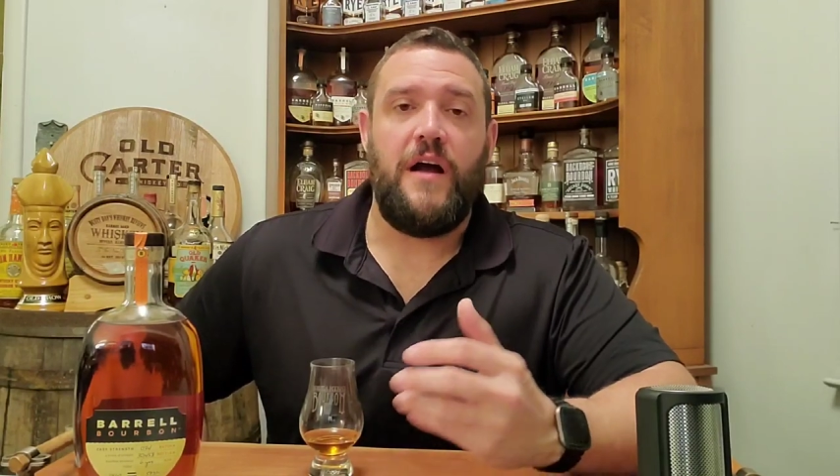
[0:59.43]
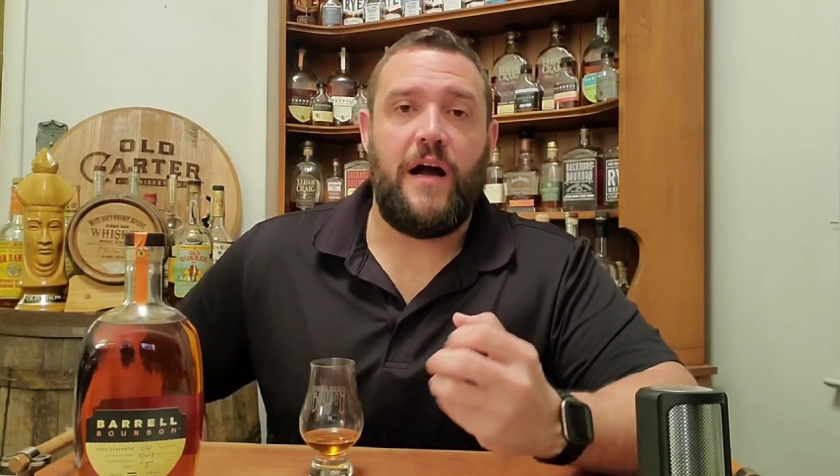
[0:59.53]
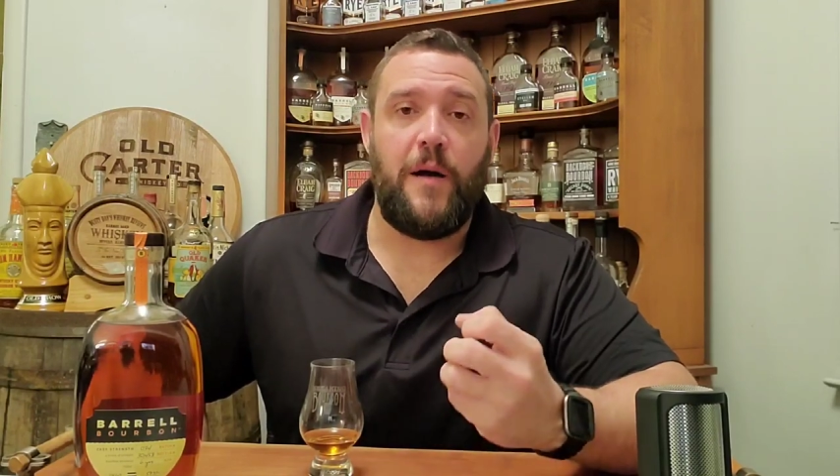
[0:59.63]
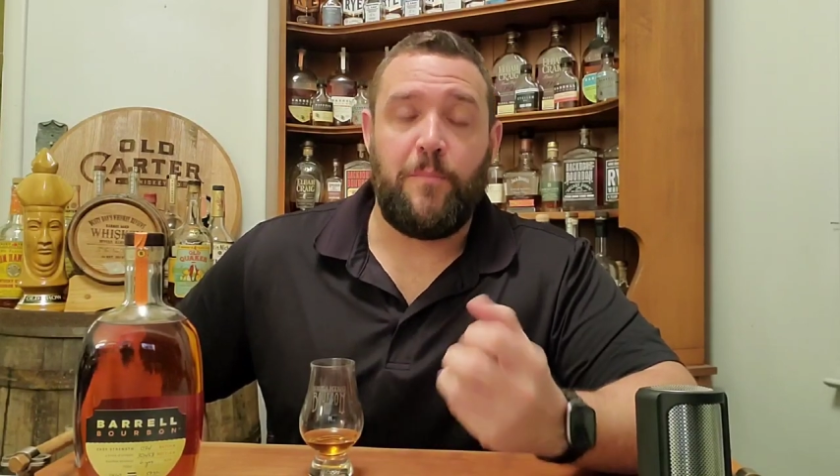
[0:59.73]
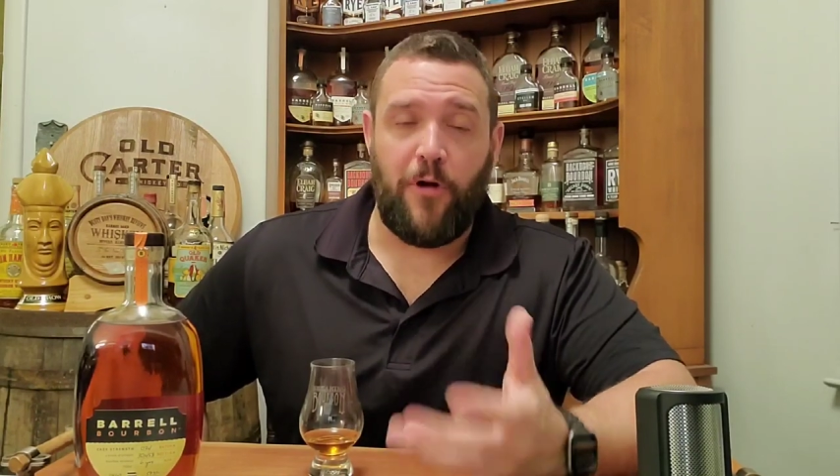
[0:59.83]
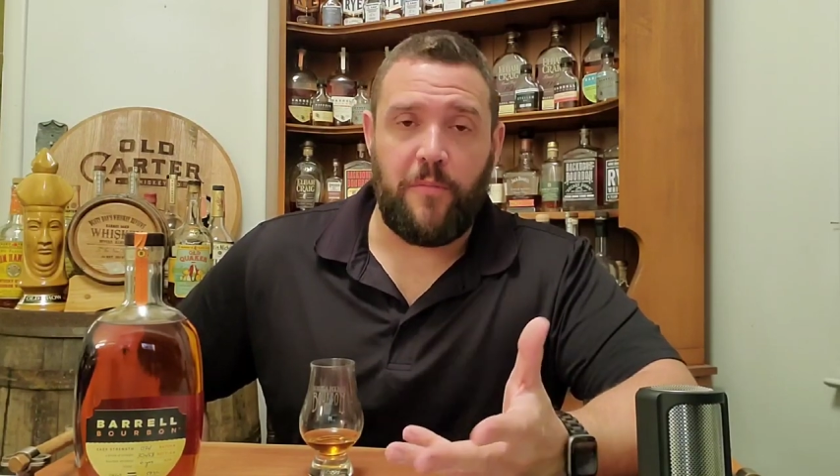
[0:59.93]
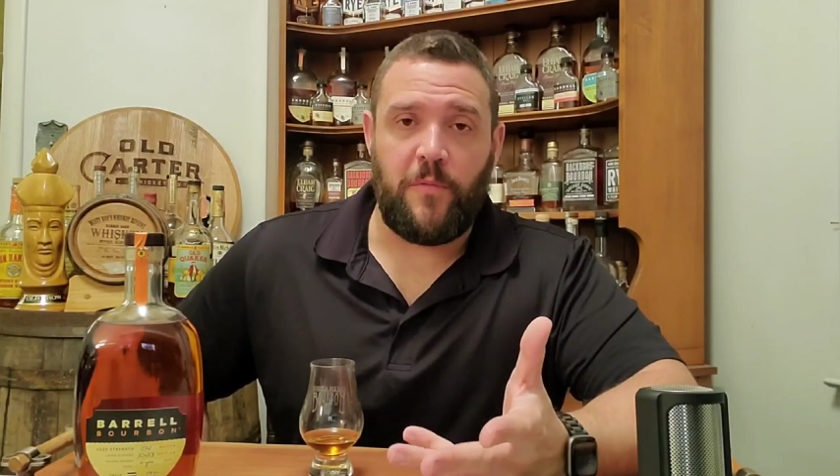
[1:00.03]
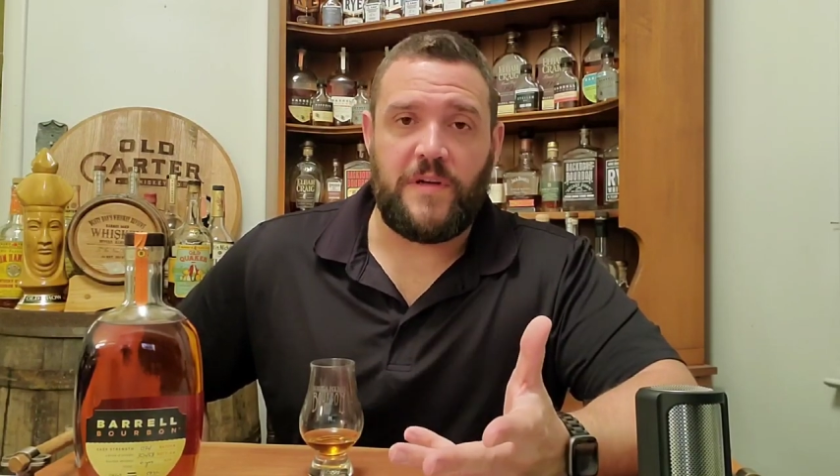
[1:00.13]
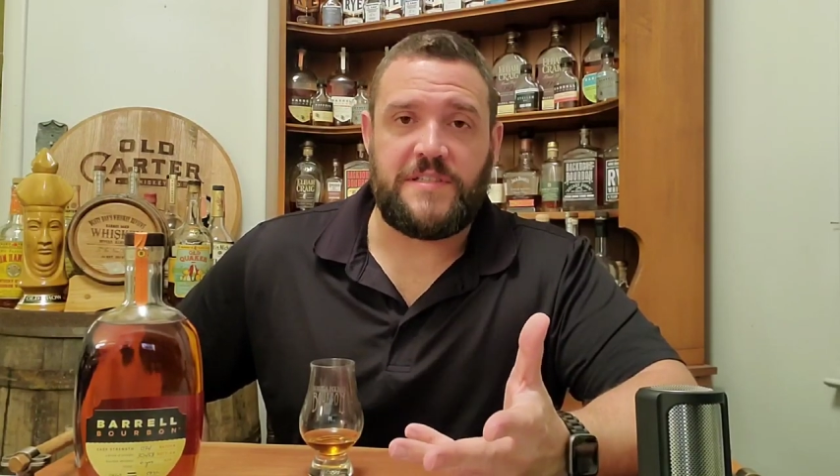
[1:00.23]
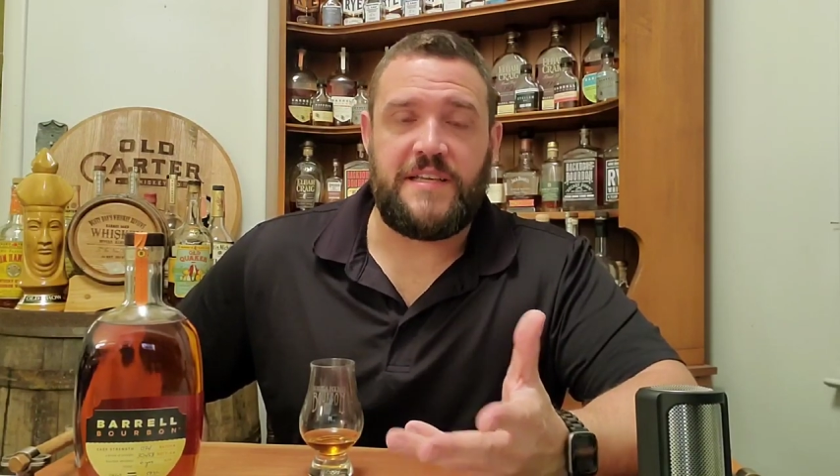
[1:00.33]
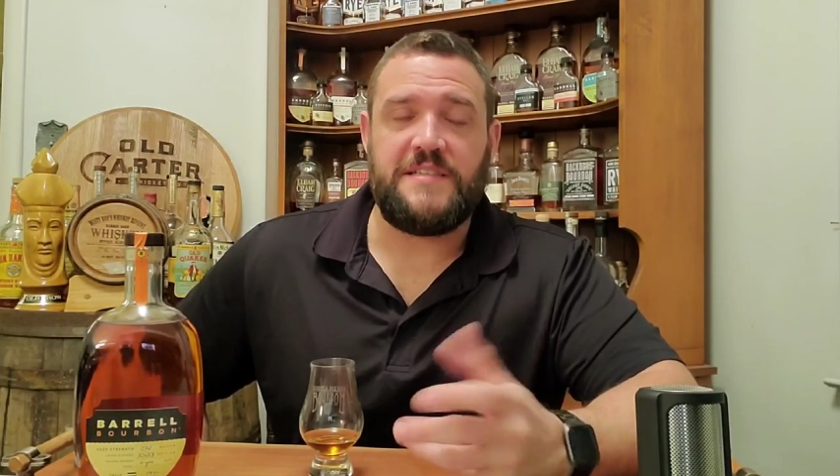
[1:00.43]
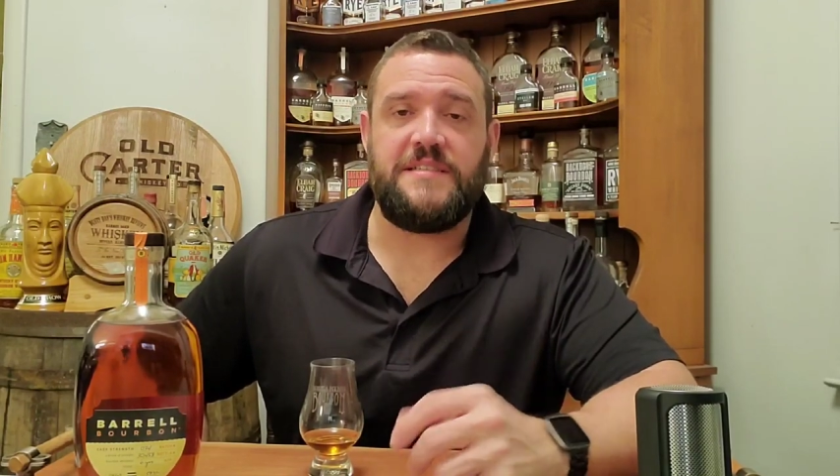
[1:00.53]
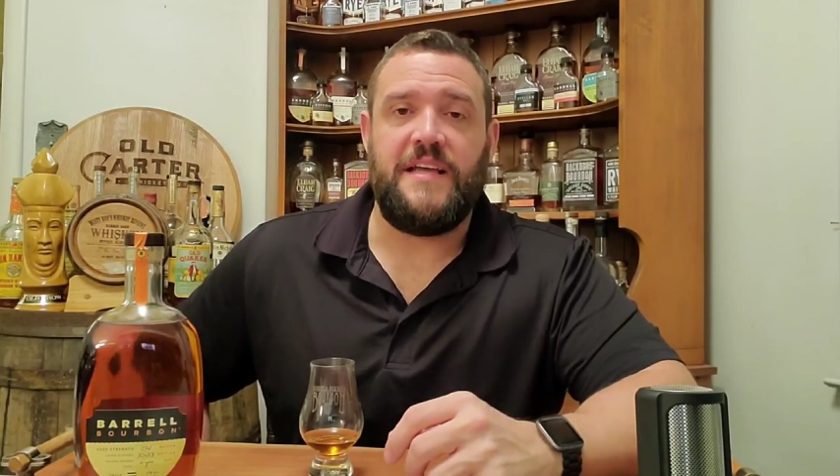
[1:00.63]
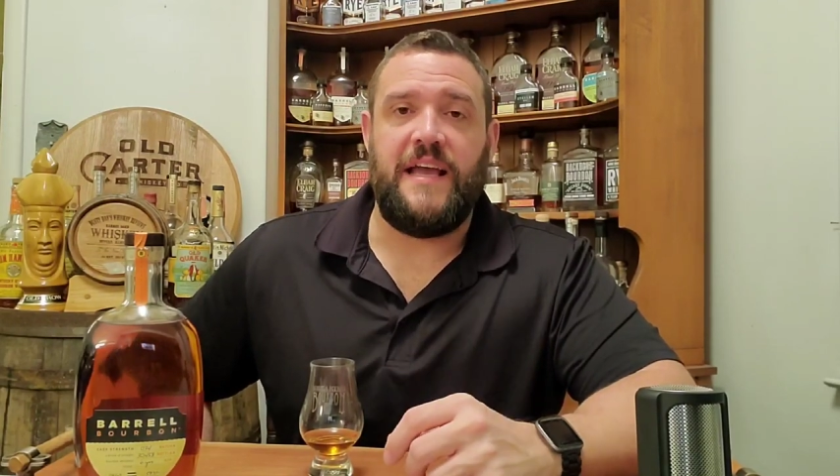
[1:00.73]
uh, bourbon whiskeys.